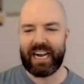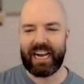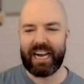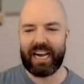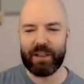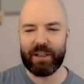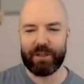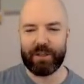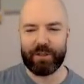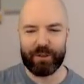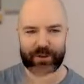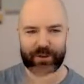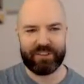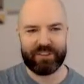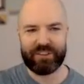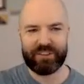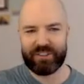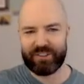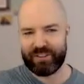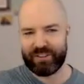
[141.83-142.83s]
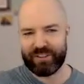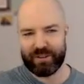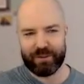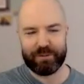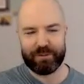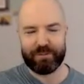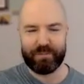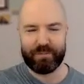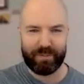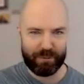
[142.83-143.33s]
There's,
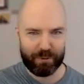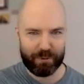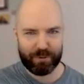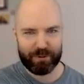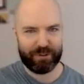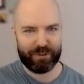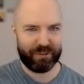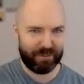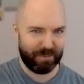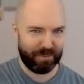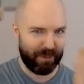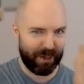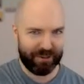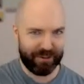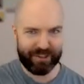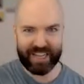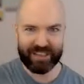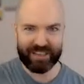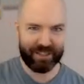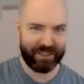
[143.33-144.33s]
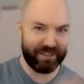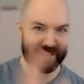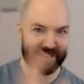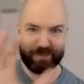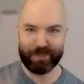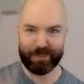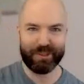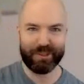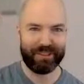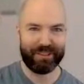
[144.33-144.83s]
of course, my channel,
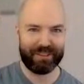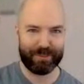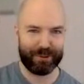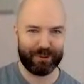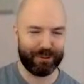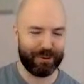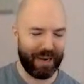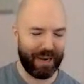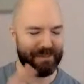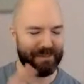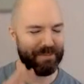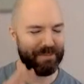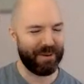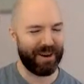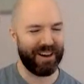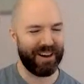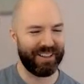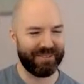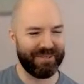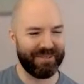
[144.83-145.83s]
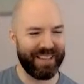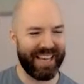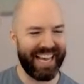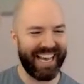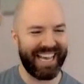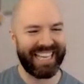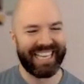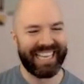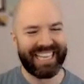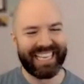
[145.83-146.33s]
please subscribe, all of
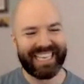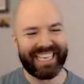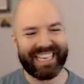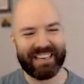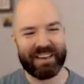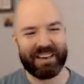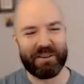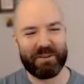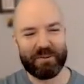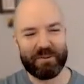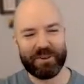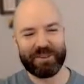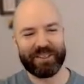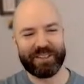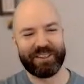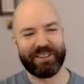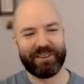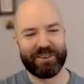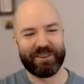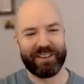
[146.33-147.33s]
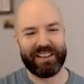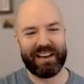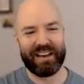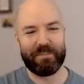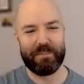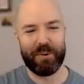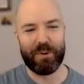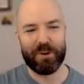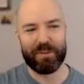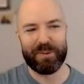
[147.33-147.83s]
that, where you can learn a lot
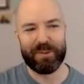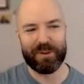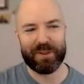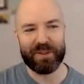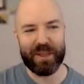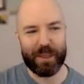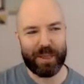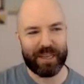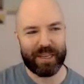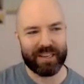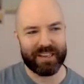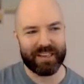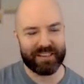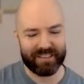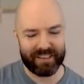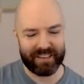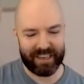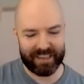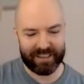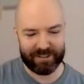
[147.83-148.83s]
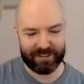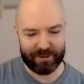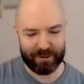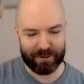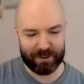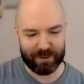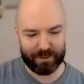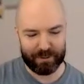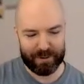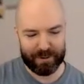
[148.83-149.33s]
more about the things I do
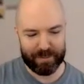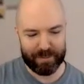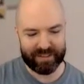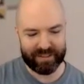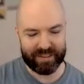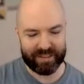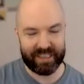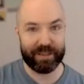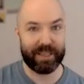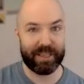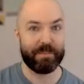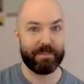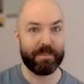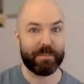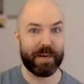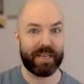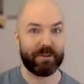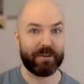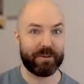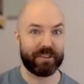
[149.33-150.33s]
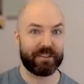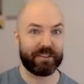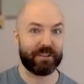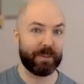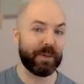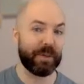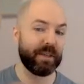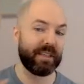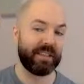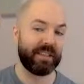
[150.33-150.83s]
around mental health and my own
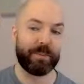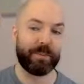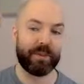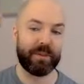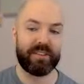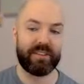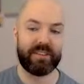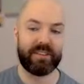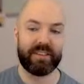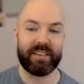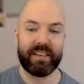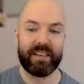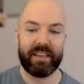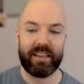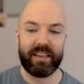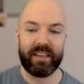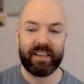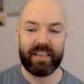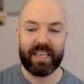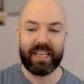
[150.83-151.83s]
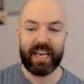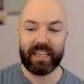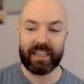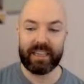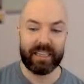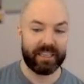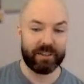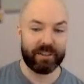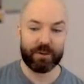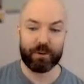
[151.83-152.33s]
experience. But to let
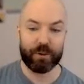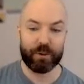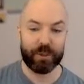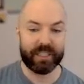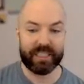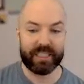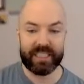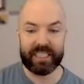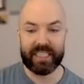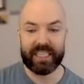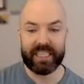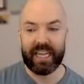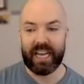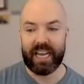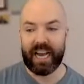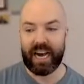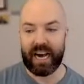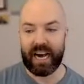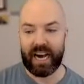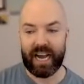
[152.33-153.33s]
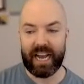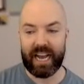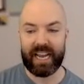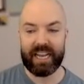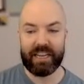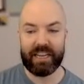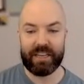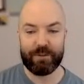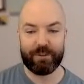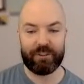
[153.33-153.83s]
you know quickly, I
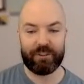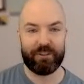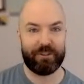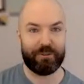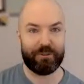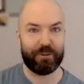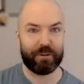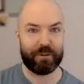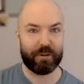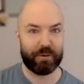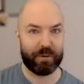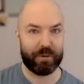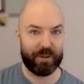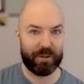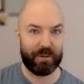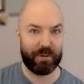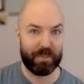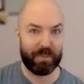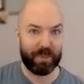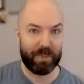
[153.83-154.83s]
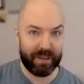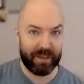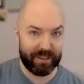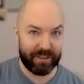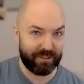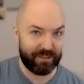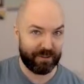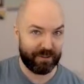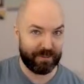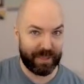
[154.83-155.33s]
used to struggle with a
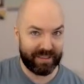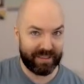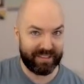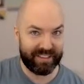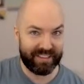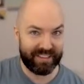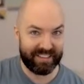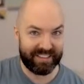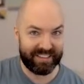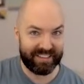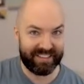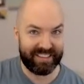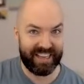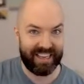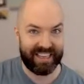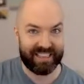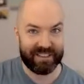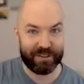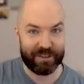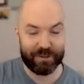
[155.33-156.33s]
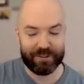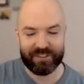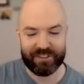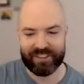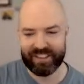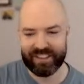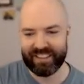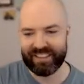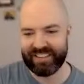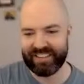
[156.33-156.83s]
bunch of mental illness
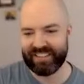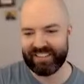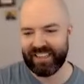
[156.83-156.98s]
diagnoses